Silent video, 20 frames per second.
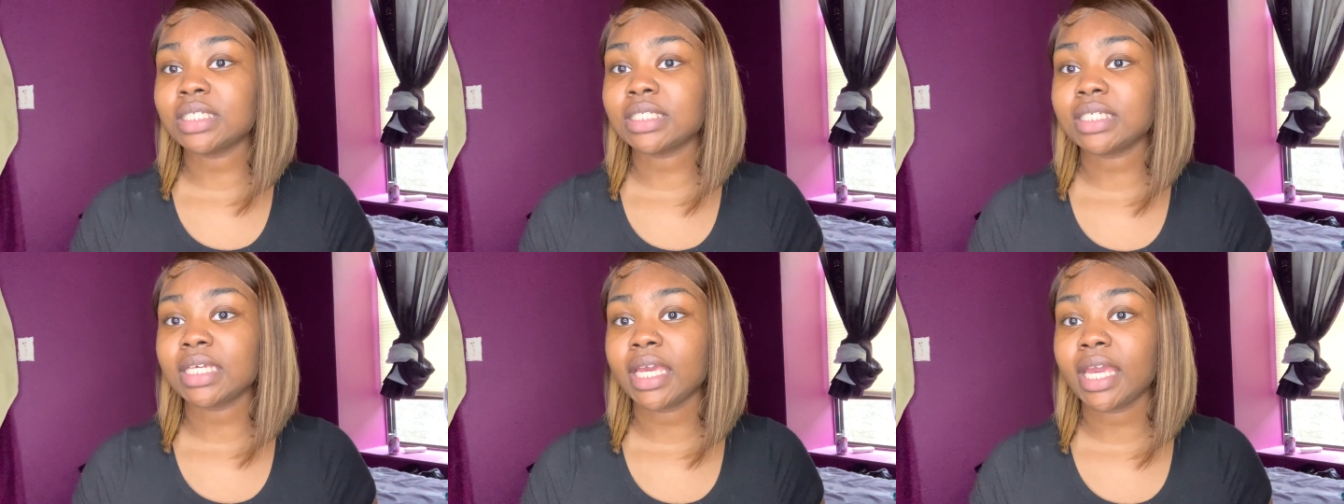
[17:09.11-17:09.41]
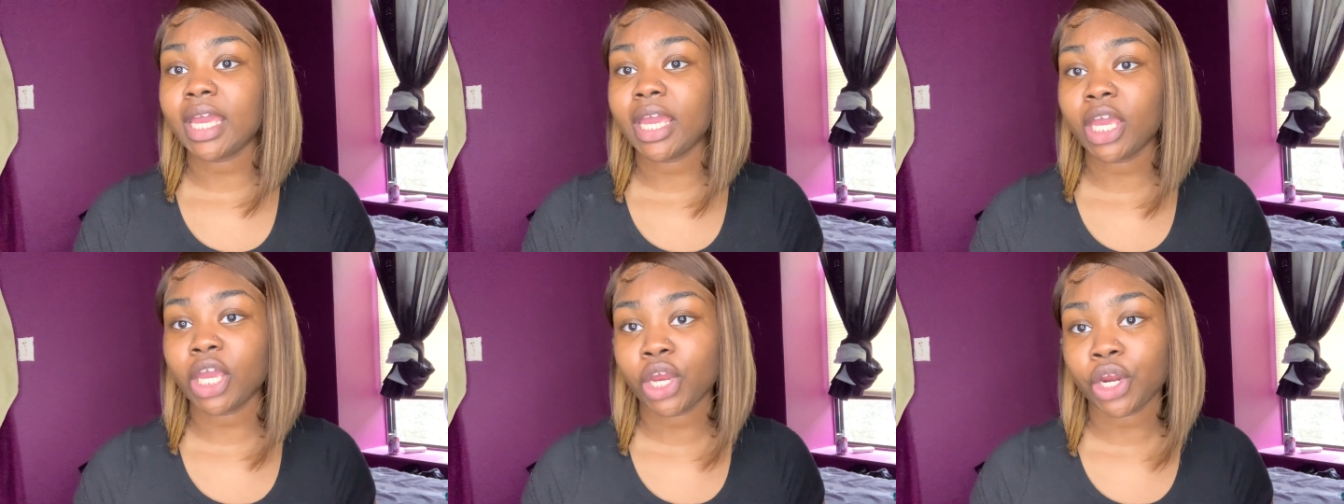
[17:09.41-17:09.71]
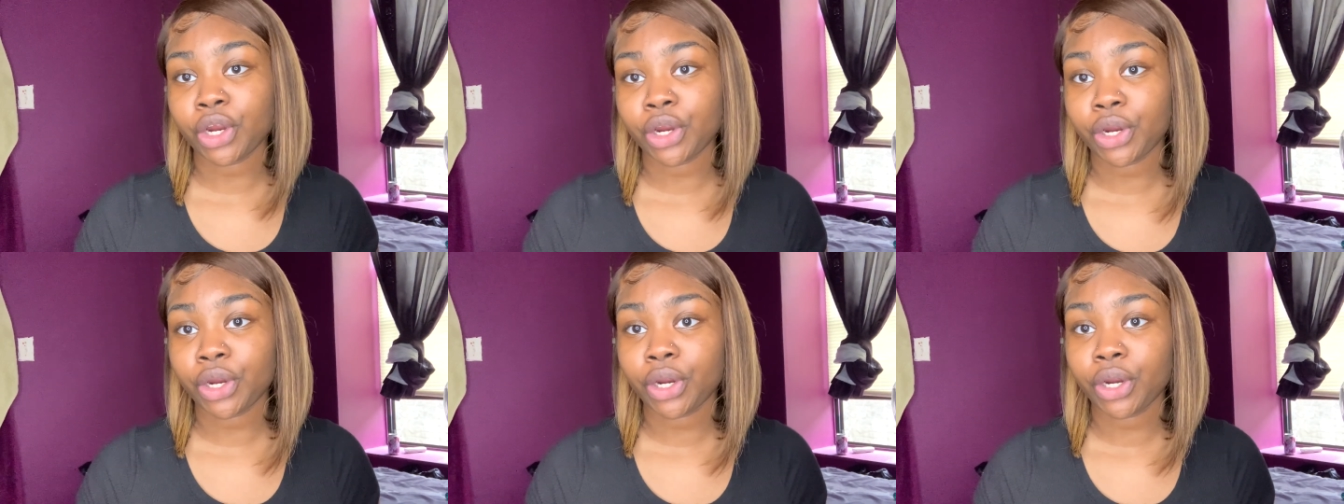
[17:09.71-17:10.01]
hair.
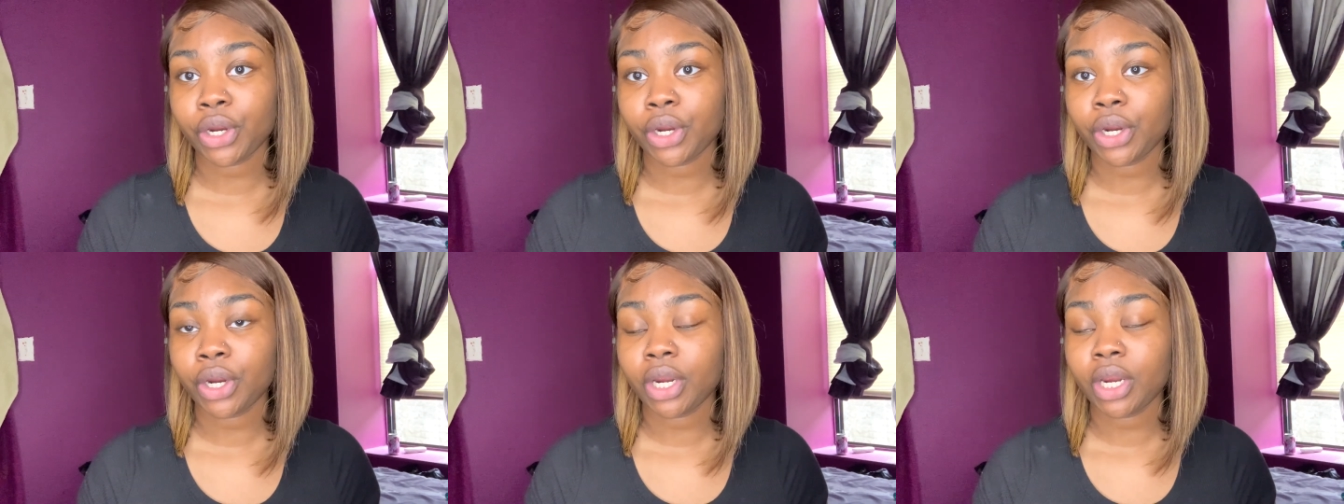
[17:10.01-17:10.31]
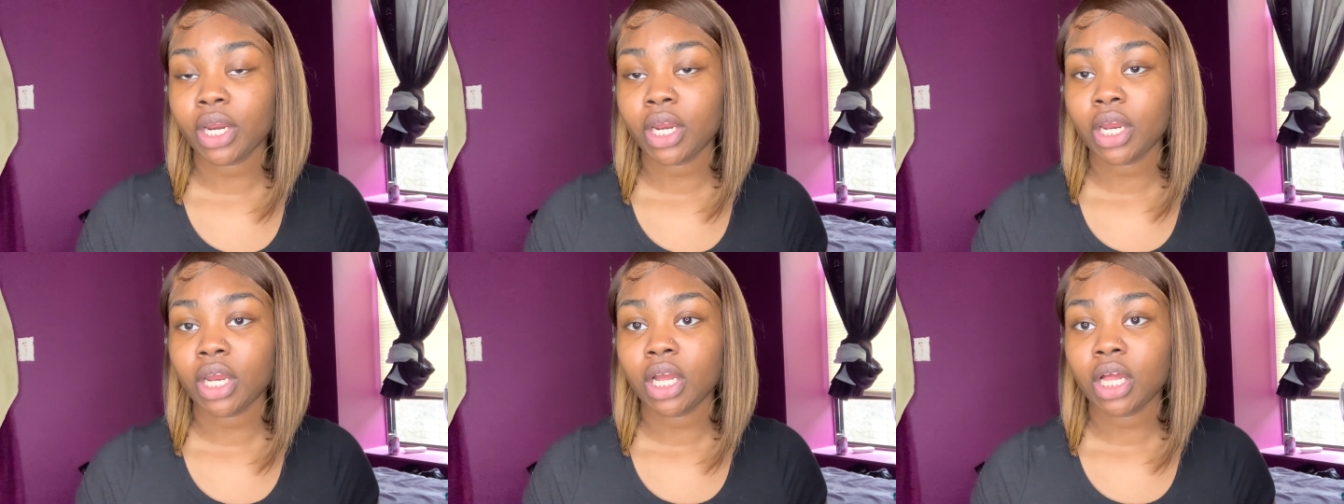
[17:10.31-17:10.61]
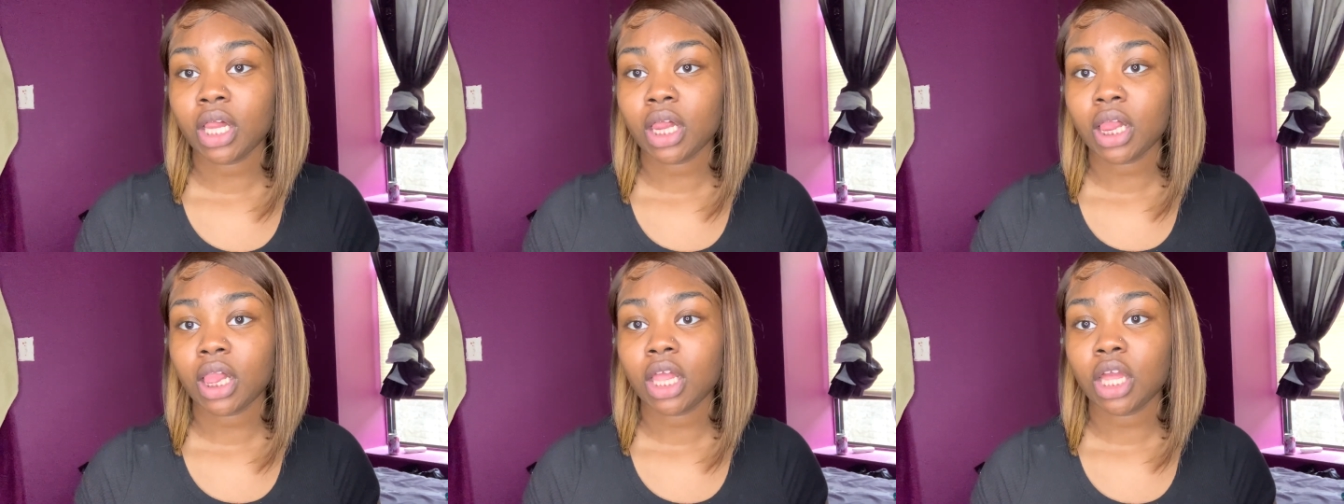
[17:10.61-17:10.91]

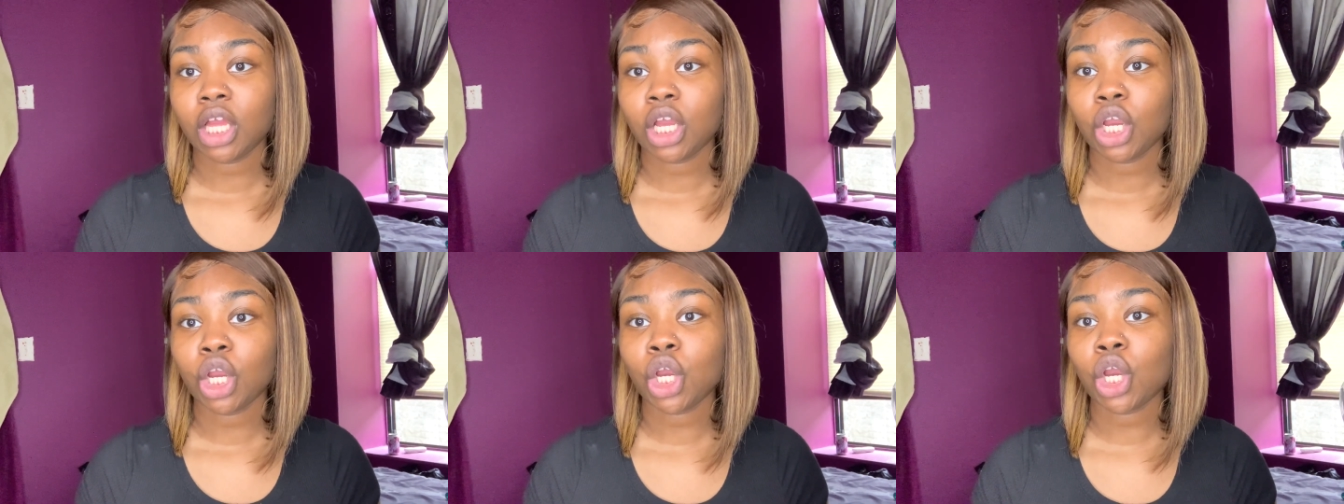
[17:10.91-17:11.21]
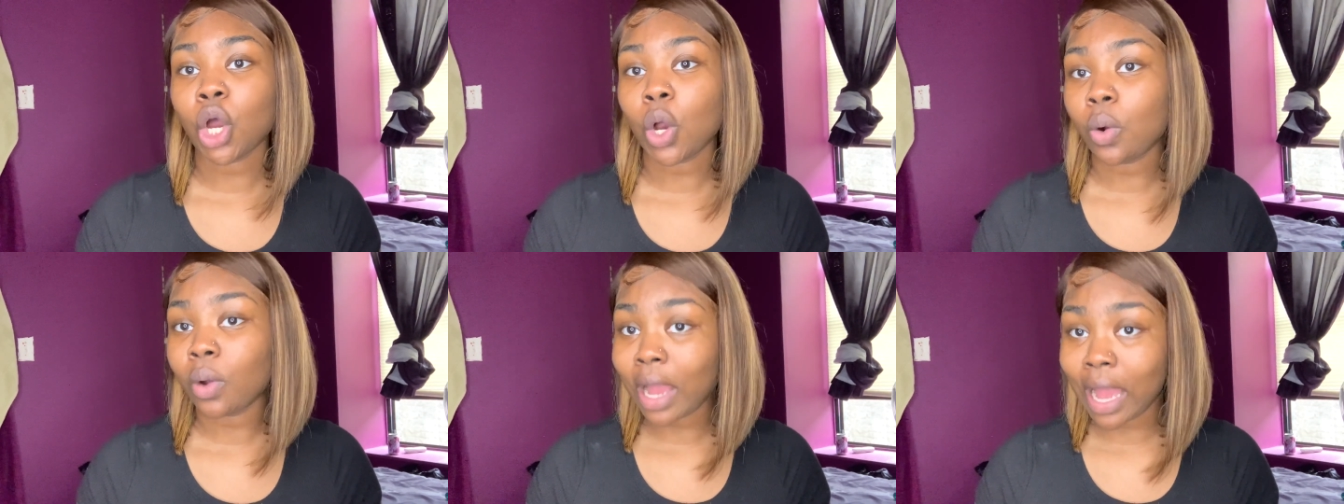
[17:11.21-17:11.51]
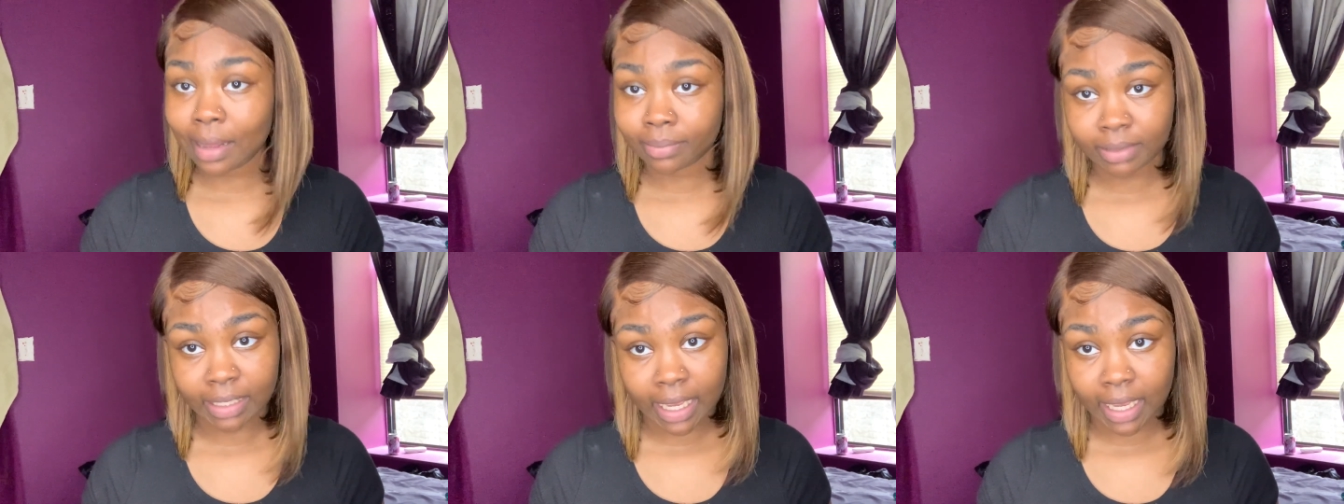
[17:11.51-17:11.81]
Go cop
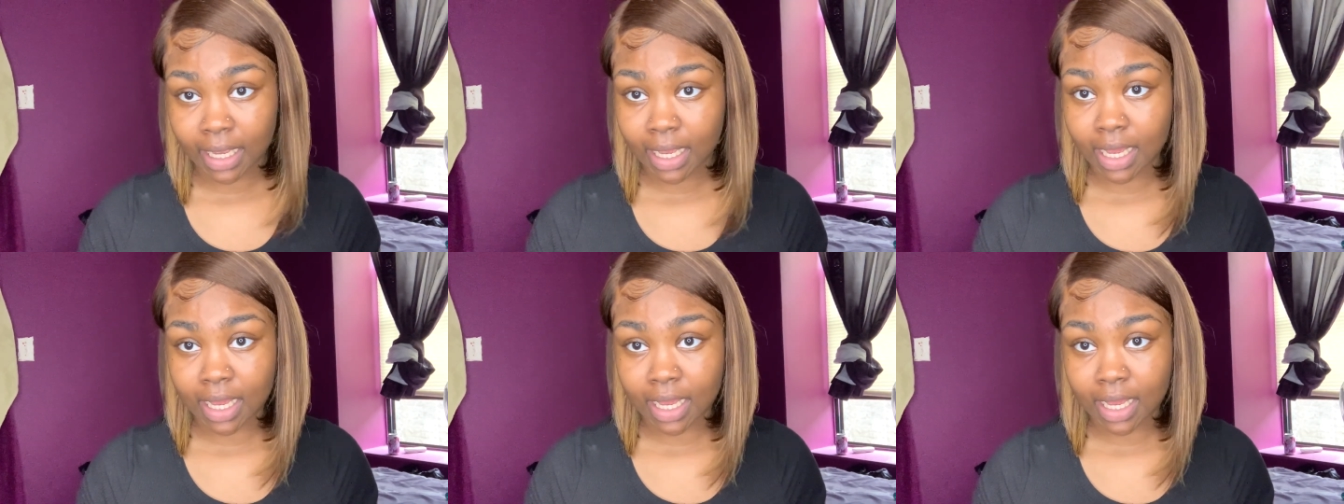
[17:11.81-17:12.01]
that, guys.